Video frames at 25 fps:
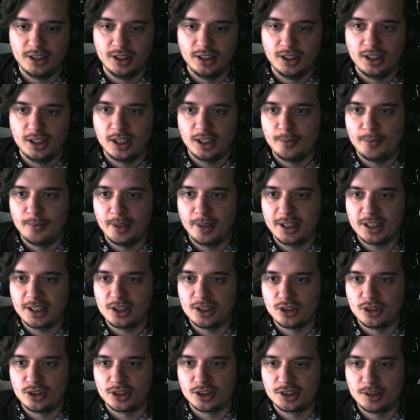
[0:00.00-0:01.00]
I might
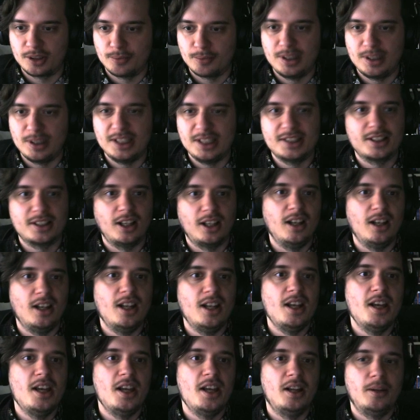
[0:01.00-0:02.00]
adjust the piece a
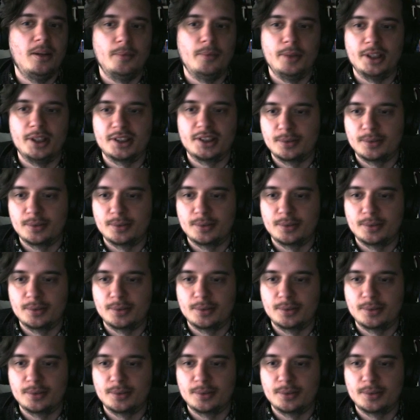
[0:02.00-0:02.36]
little bit